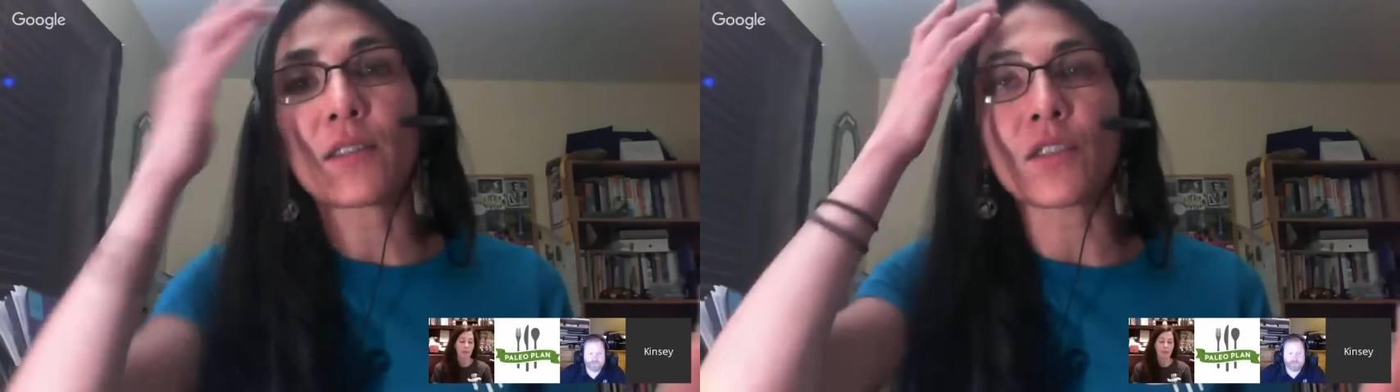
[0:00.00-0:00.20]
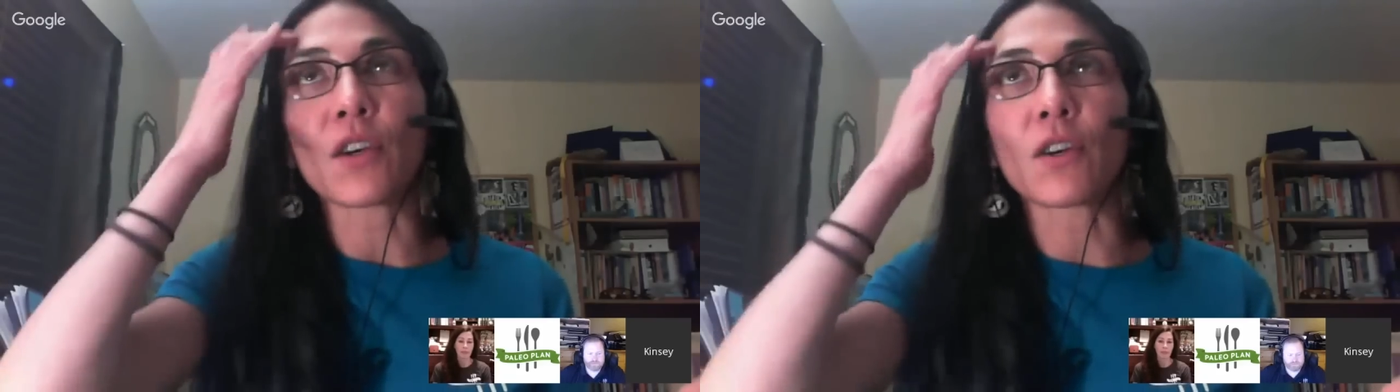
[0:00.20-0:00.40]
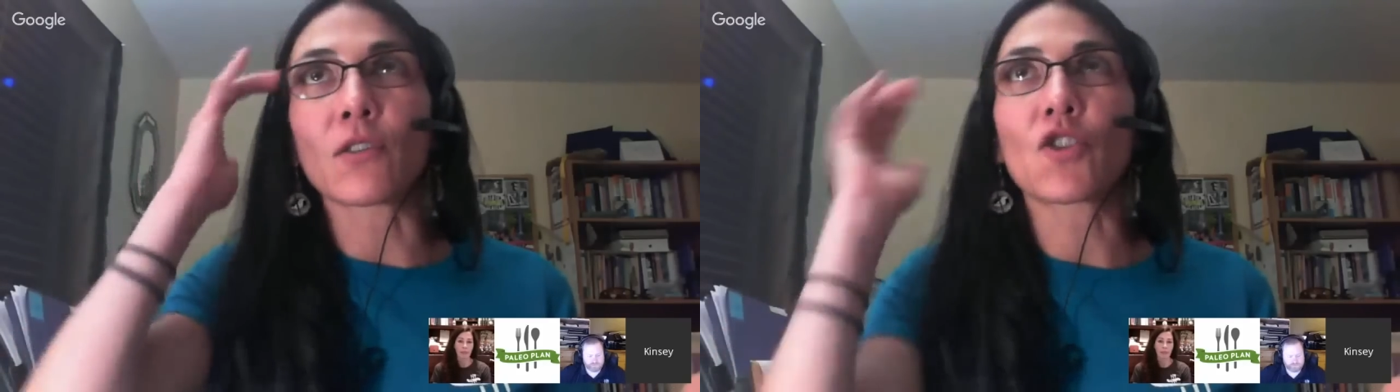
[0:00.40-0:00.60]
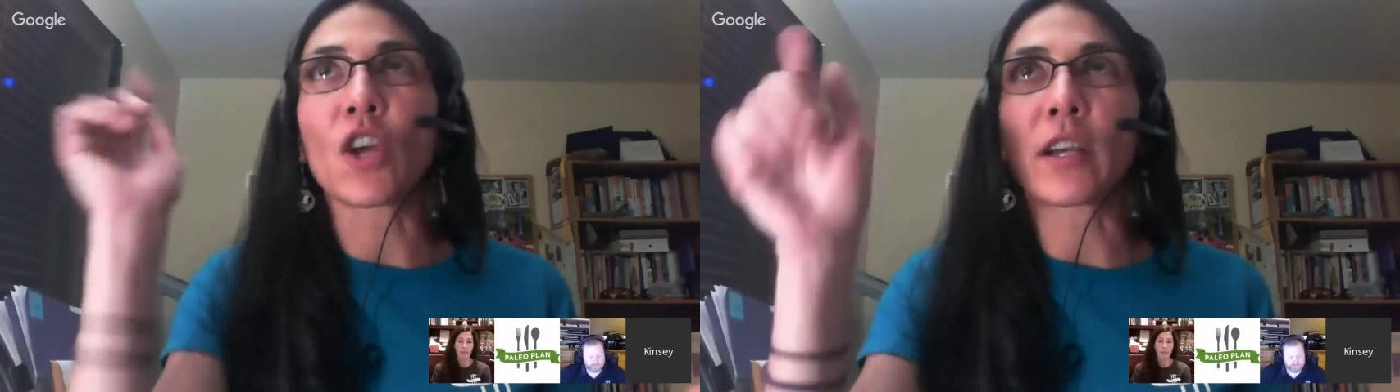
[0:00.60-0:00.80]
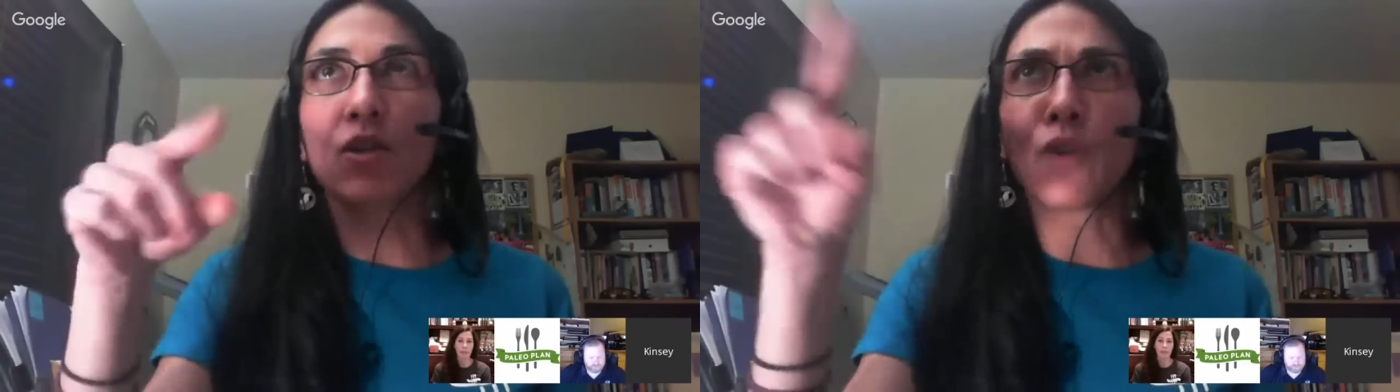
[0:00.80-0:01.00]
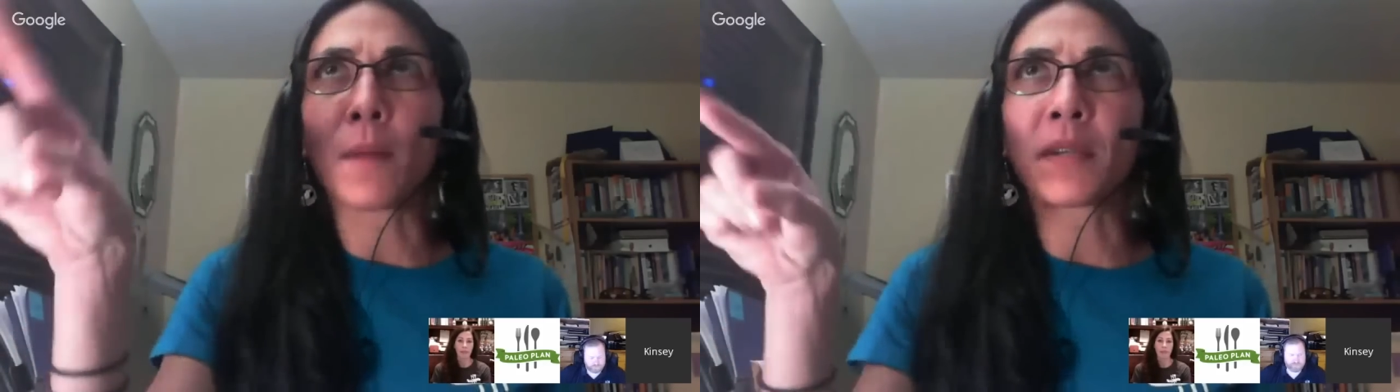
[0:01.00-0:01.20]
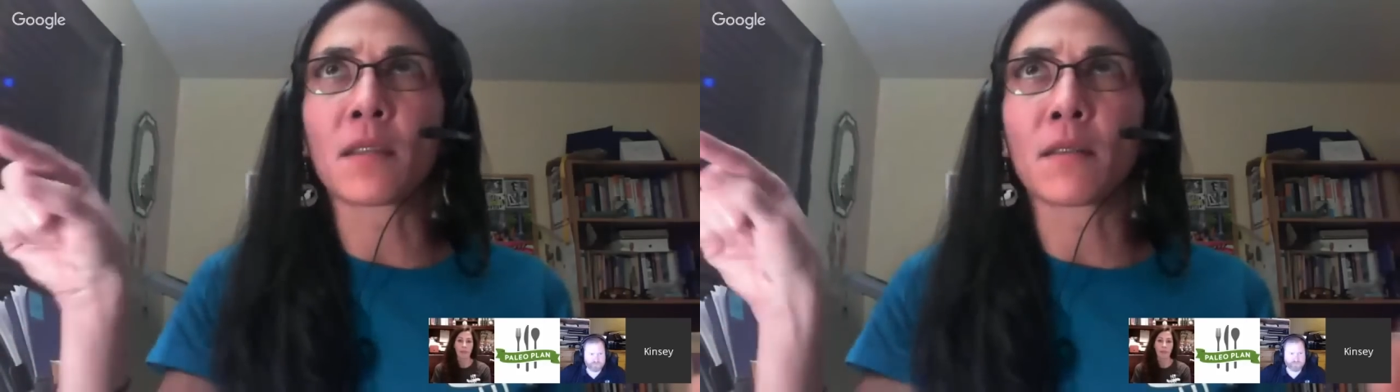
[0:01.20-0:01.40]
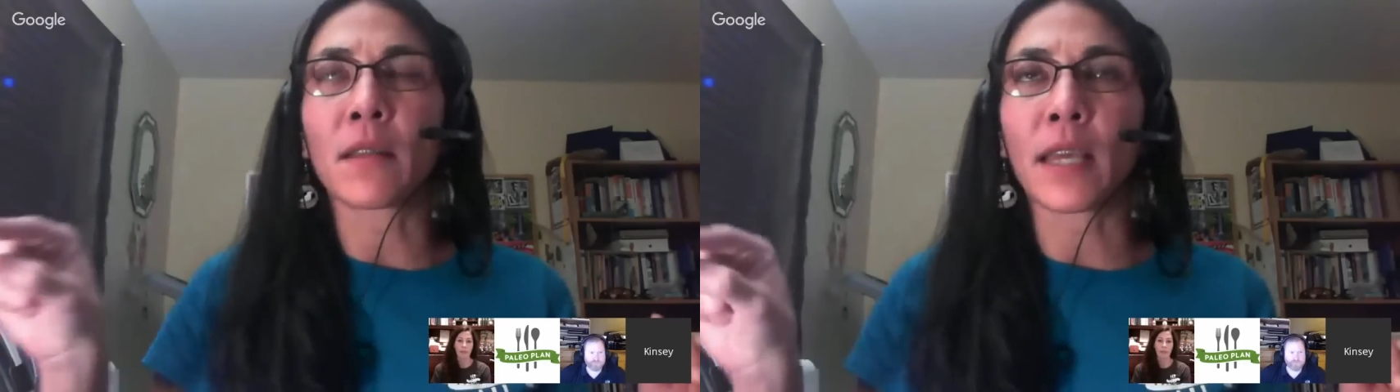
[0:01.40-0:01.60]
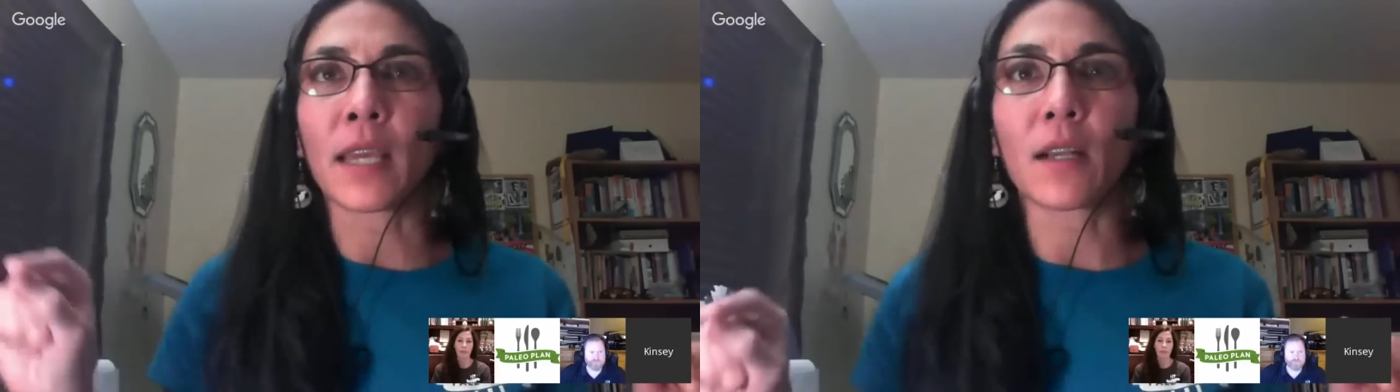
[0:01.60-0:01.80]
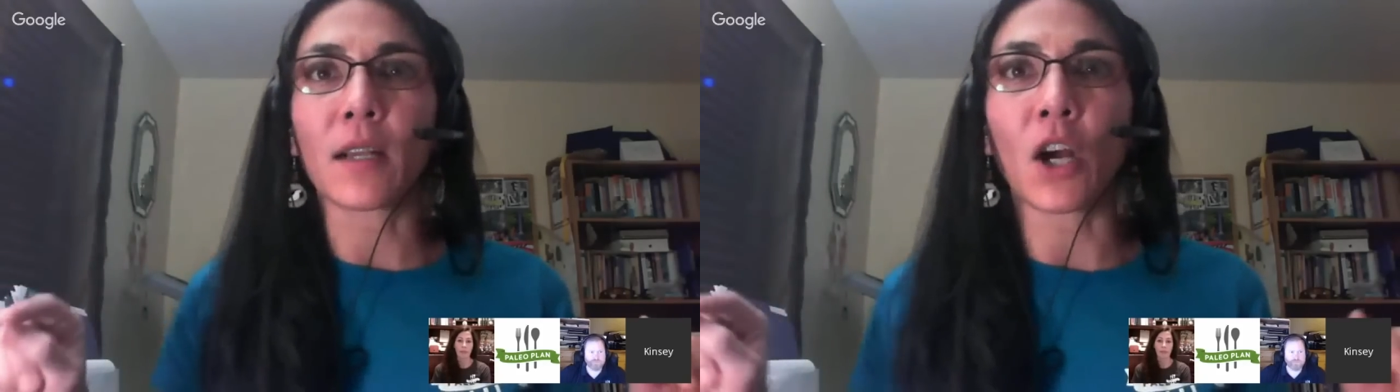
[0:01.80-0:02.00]
So Chuck dropped the
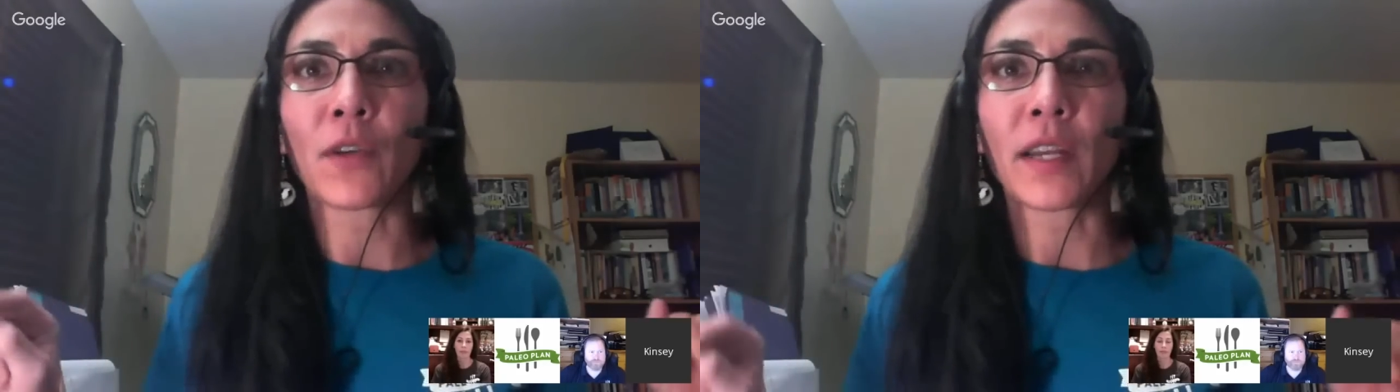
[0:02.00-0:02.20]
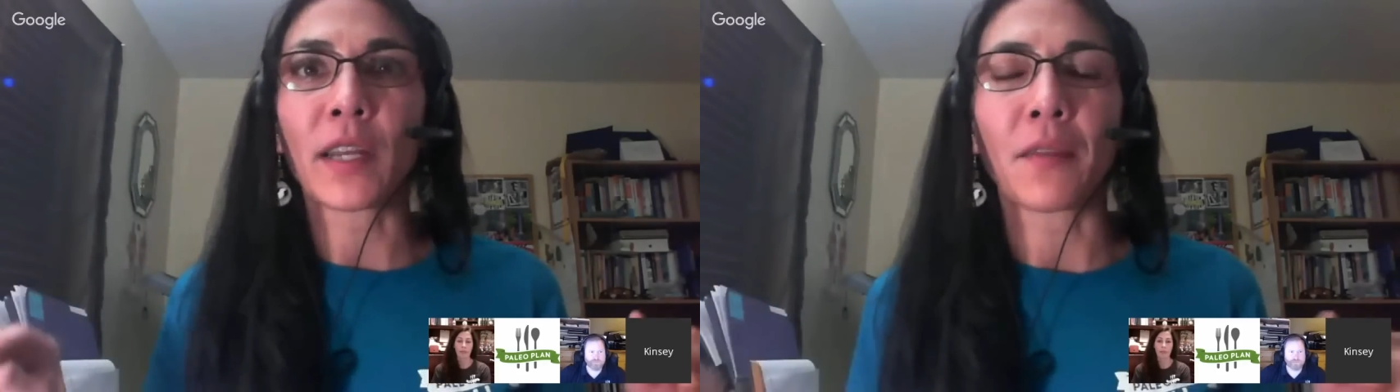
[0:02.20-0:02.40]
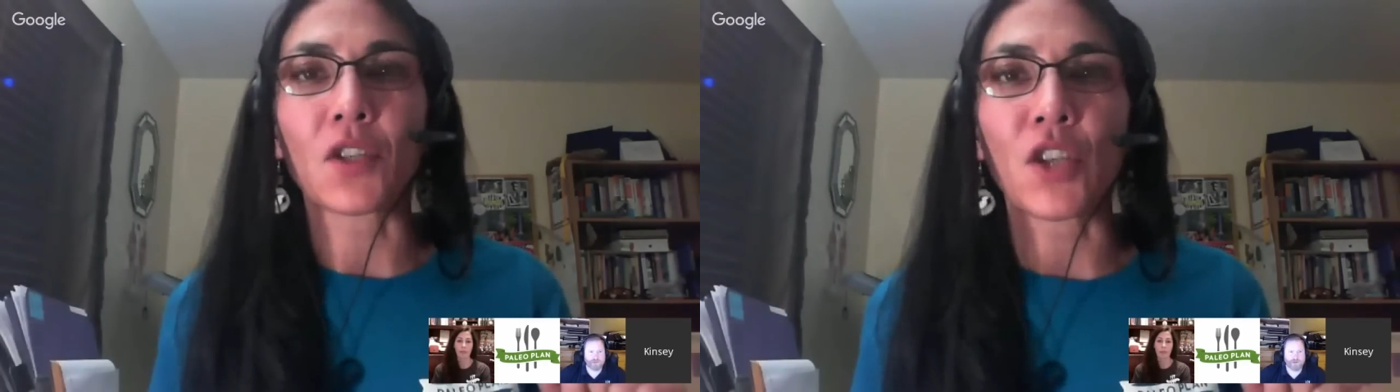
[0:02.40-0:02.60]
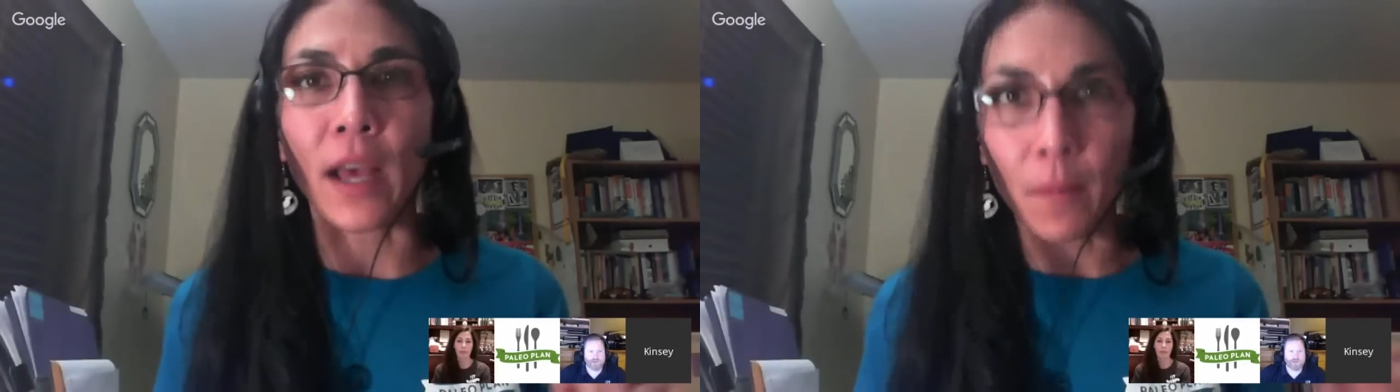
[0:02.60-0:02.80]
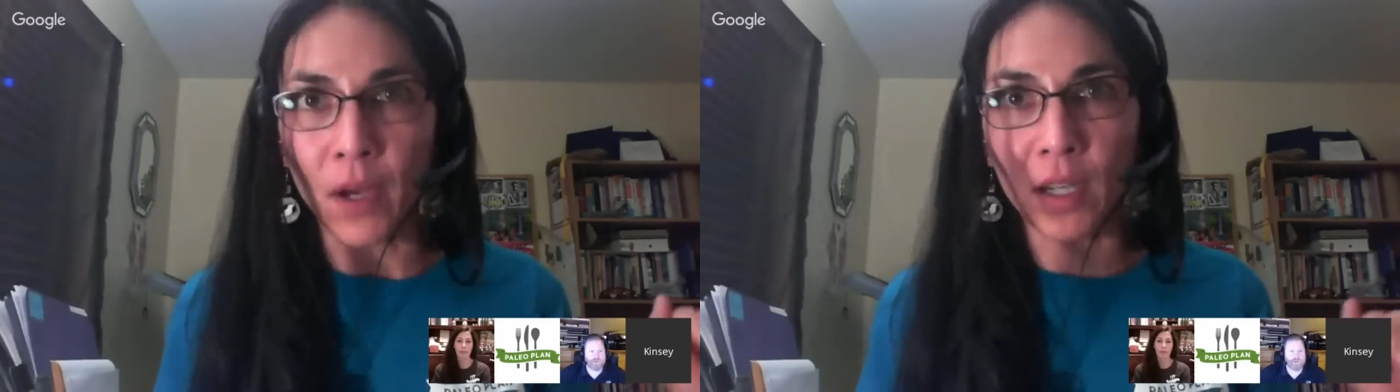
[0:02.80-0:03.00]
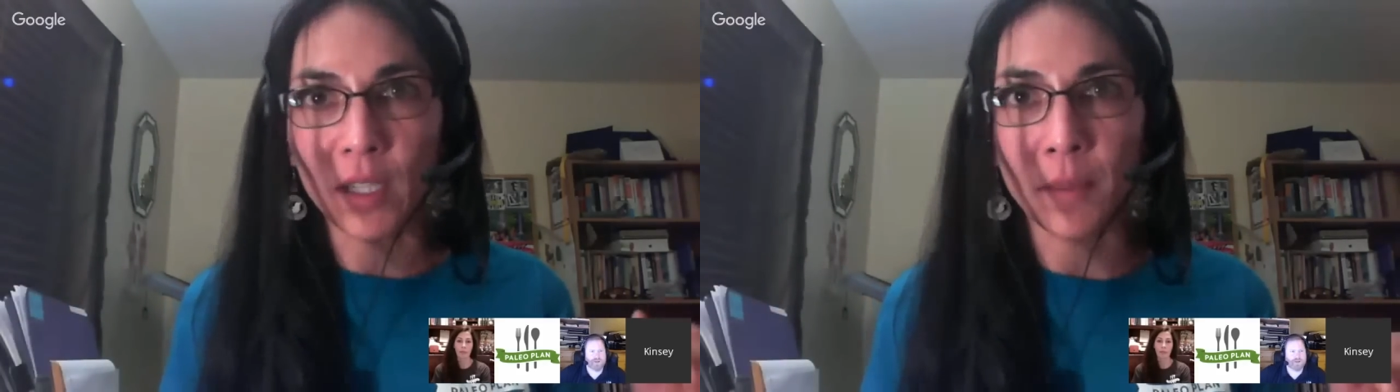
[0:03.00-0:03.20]
link already in the chat box.